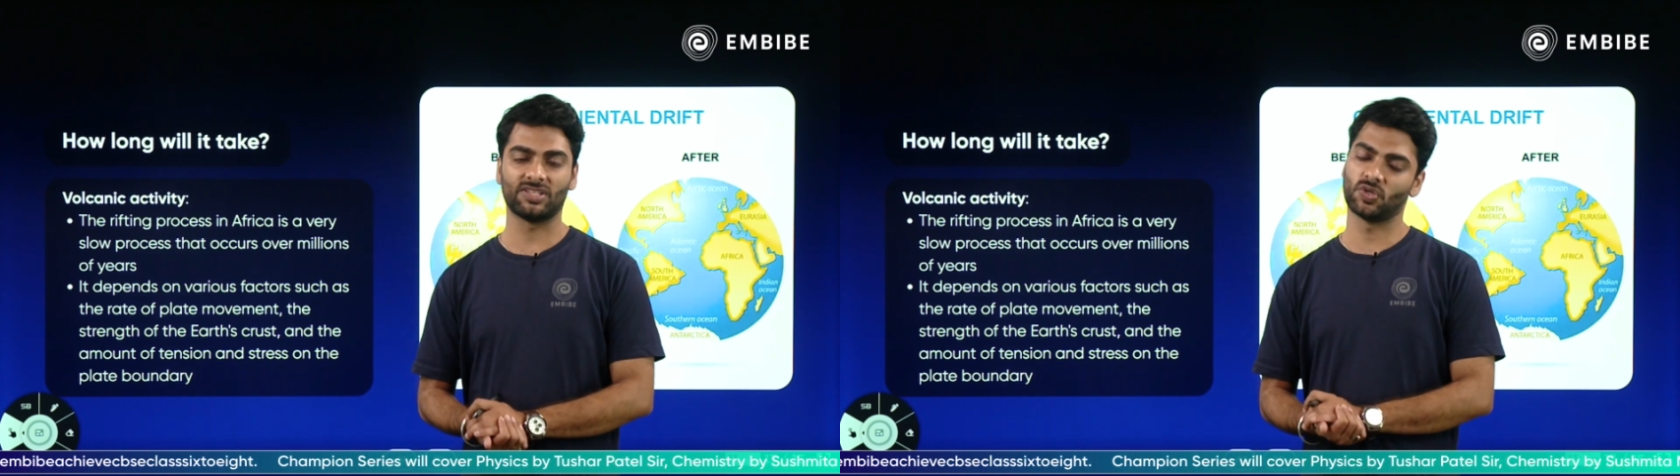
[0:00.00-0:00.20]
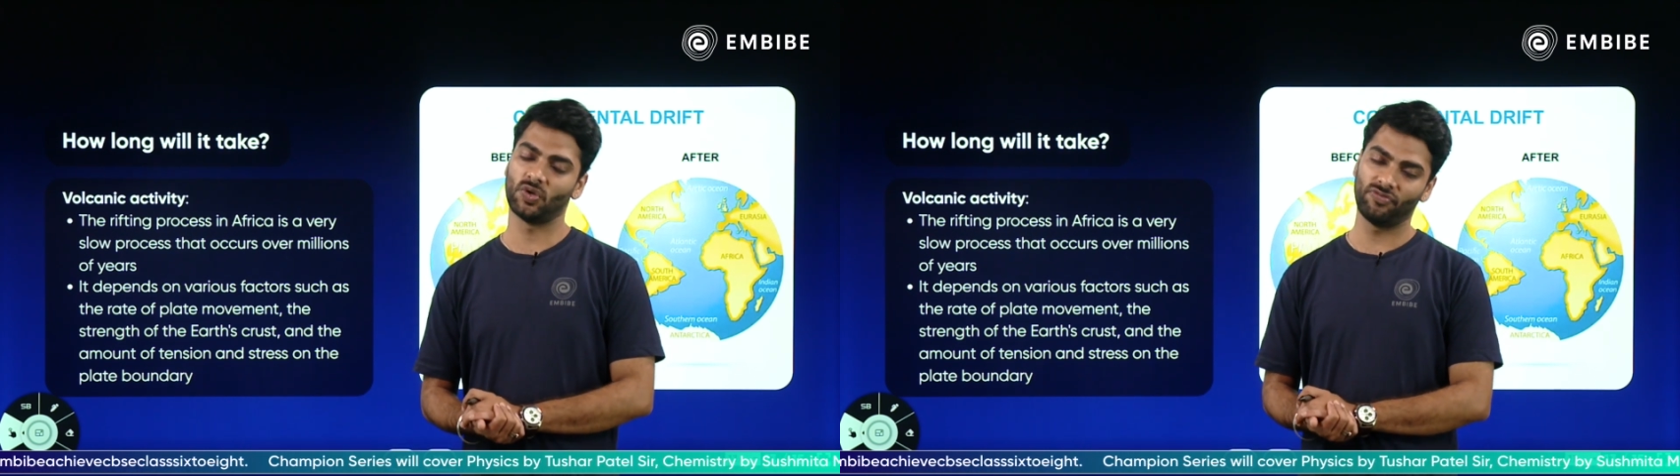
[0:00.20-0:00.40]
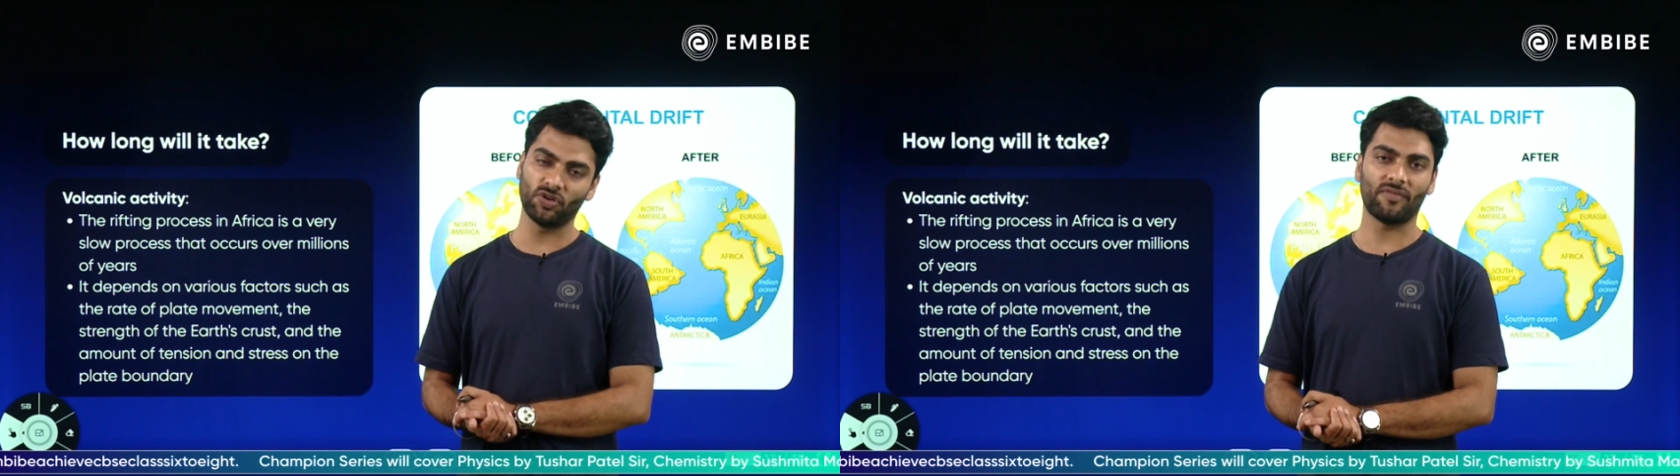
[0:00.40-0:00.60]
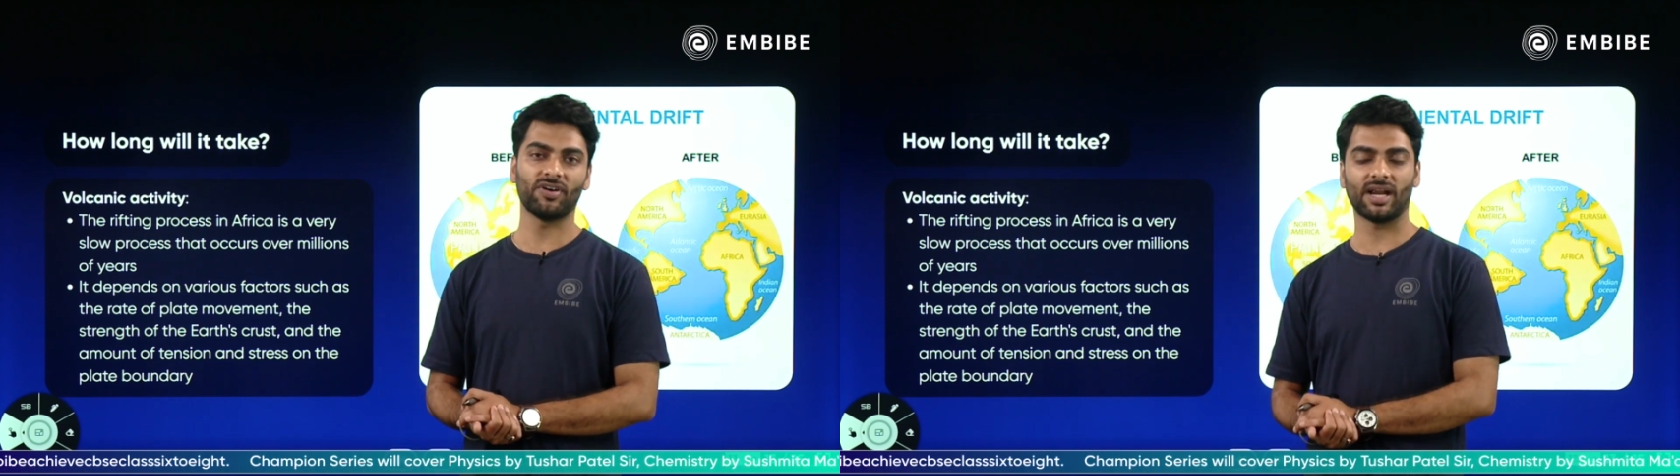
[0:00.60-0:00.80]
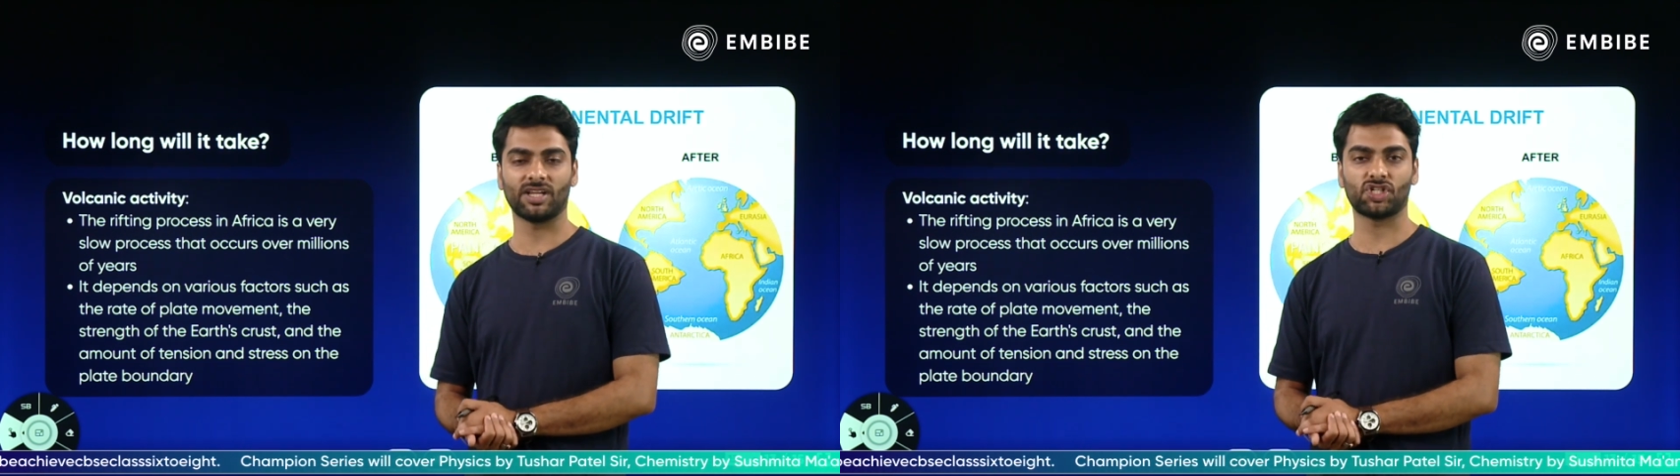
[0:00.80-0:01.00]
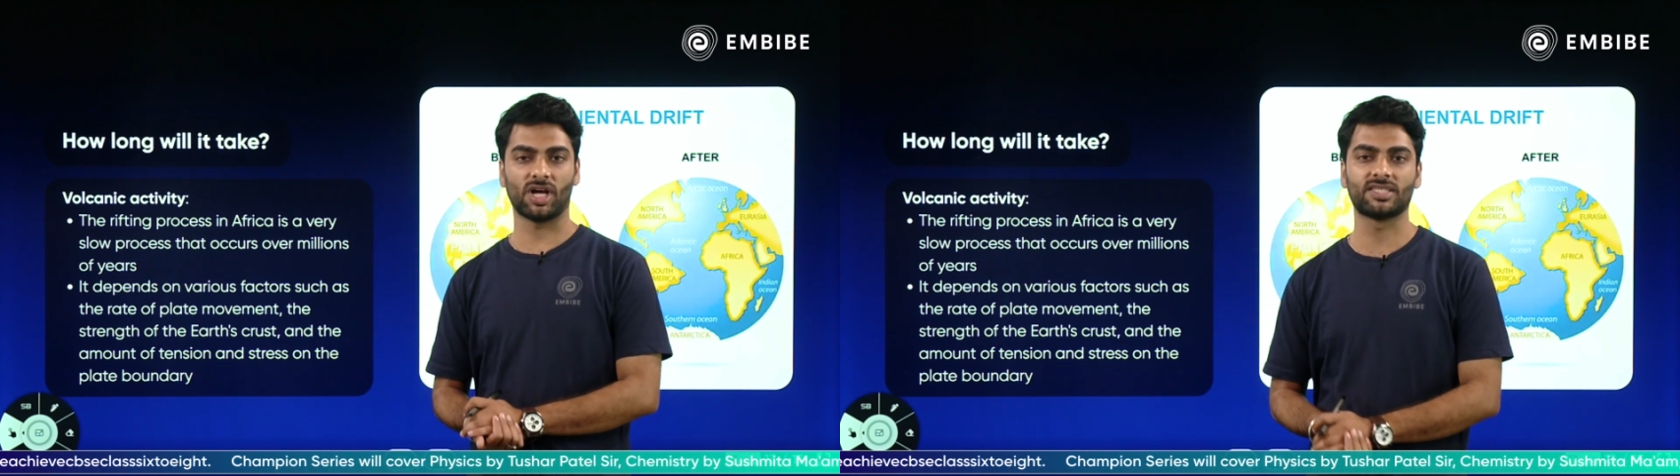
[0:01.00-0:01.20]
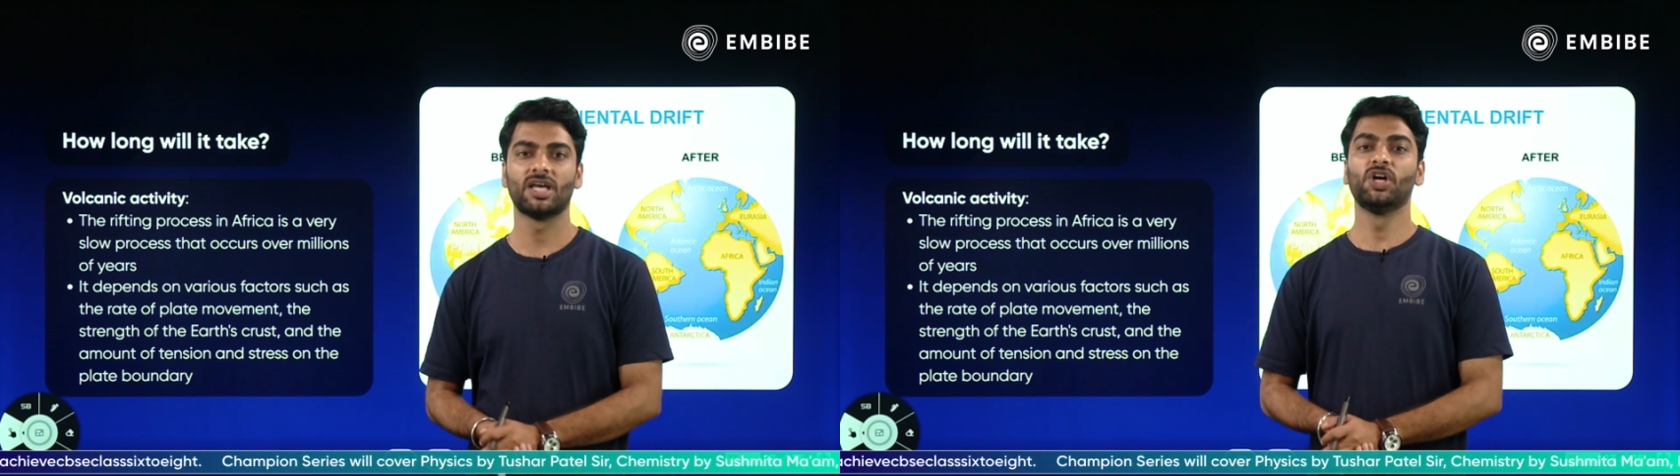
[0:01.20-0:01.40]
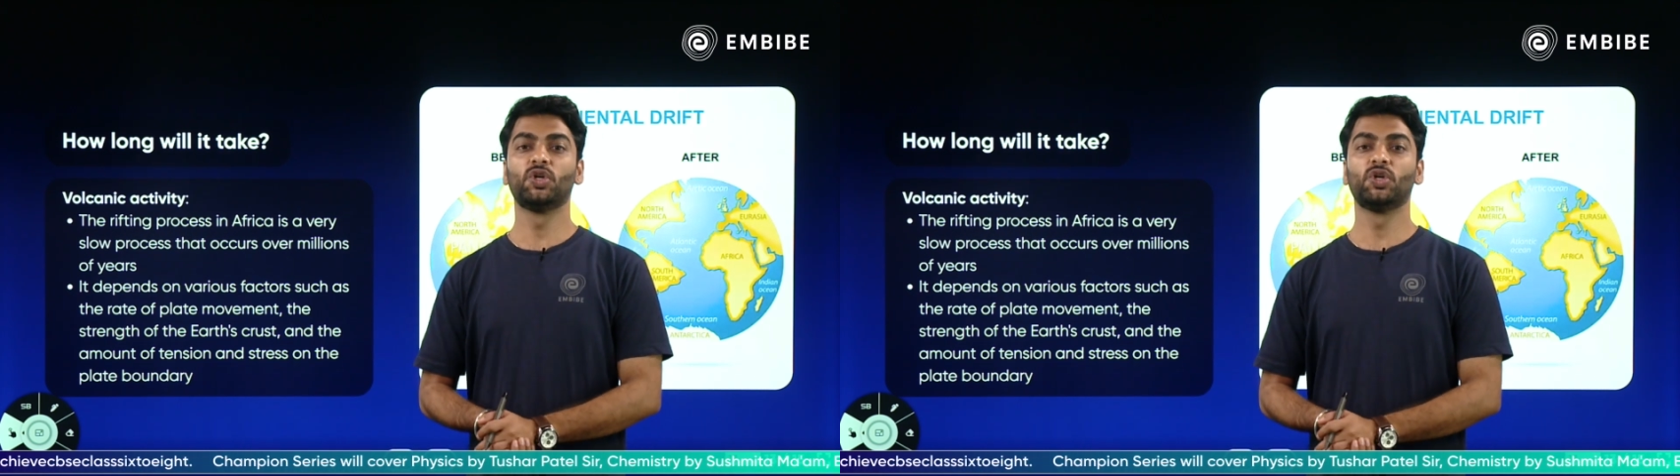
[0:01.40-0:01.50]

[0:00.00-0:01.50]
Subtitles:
So if you ever get a chance,